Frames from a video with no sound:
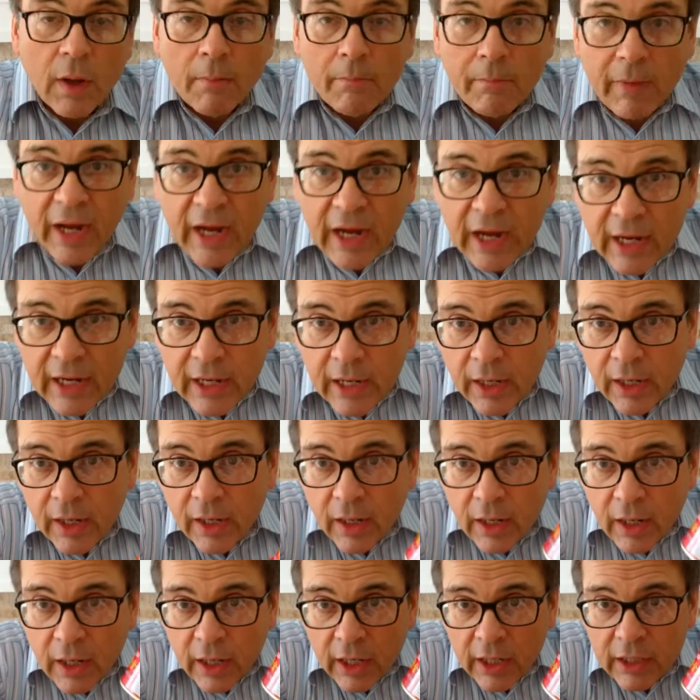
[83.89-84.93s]

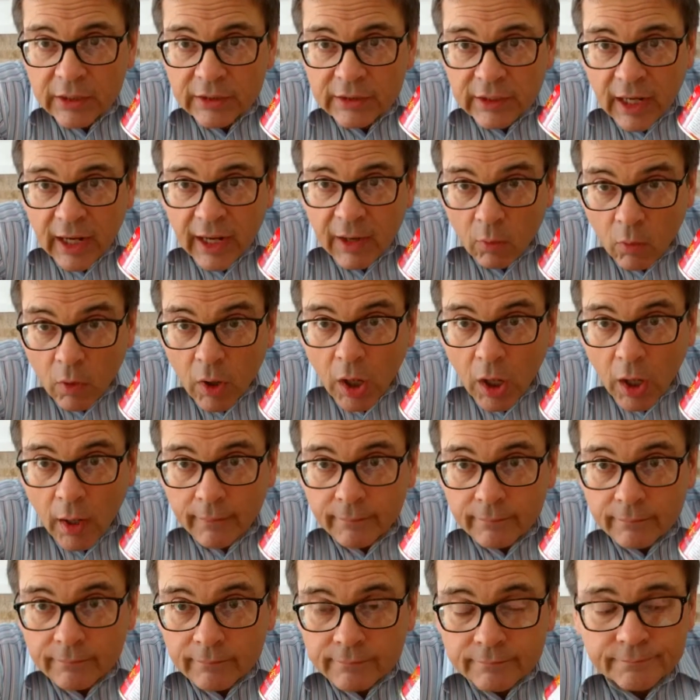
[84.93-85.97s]
Made in
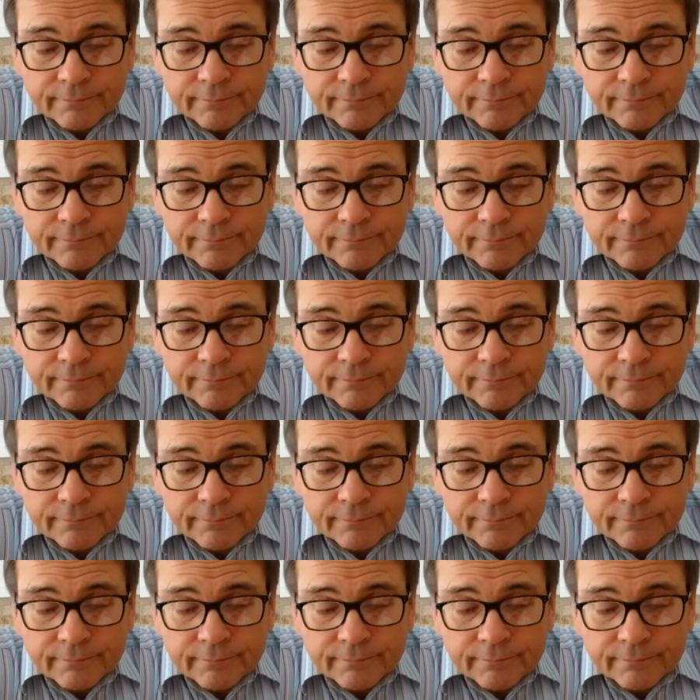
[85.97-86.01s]
Taiwan.